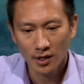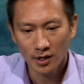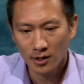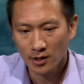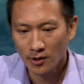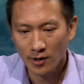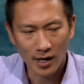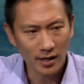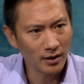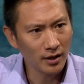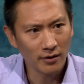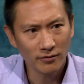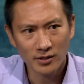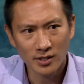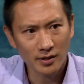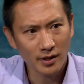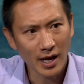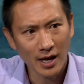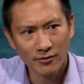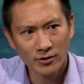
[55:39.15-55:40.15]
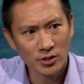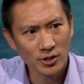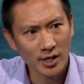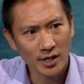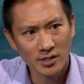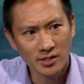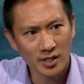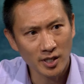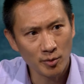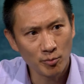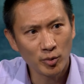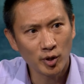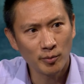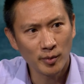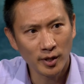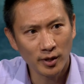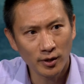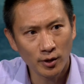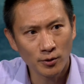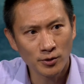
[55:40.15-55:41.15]
You know, I'd love to have a chance to
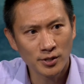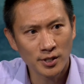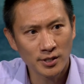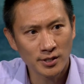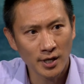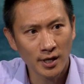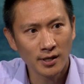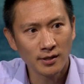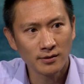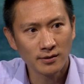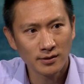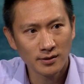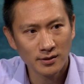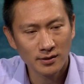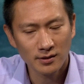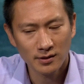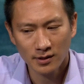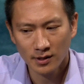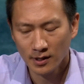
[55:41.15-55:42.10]
implement those designs.